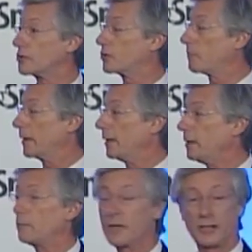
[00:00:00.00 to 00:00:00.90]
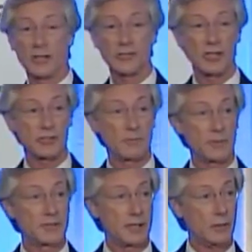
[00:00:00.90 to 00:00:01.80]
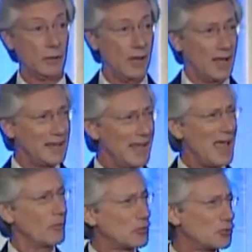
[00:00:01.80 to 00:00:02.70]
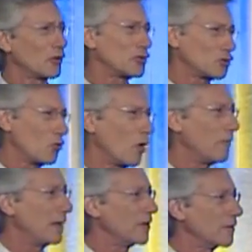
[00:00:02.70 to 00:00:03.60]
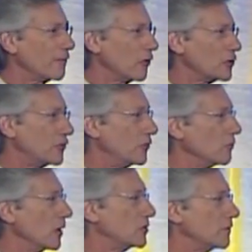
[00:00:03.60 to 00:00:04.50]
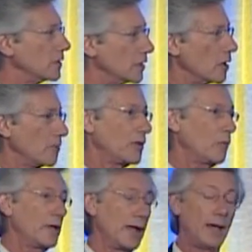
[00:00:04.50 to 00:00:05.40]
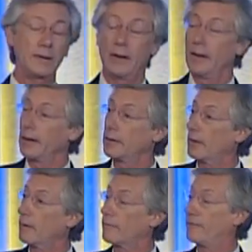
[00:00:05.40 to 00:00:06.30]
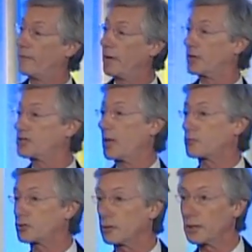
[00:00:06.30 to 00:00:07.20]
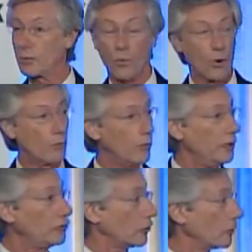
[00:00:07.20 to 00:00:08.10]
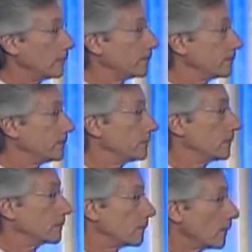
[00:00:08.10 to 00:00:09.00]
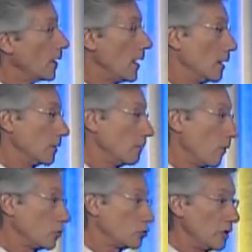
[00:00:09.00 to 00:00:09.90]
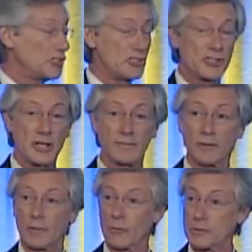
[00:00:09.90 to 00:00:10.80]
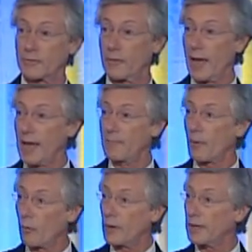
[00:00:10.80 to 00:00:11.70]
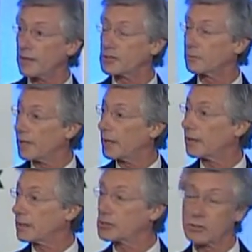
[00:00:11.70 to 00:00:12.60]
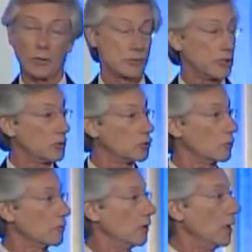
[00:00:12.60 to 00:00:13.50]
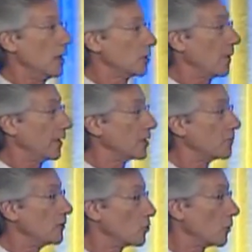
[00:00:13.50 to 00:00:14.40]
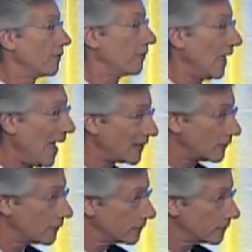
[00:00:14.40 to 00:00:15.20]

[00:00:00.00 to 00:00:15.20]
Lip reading: spending, retail sales in particular, yeah, it was sort of strong maybe the first few months of the year, but then we had, you know, an exceptionally warm winter. In the most recent set of numbers for April, we're getting some data that shows that consumer spending has been sort of flat.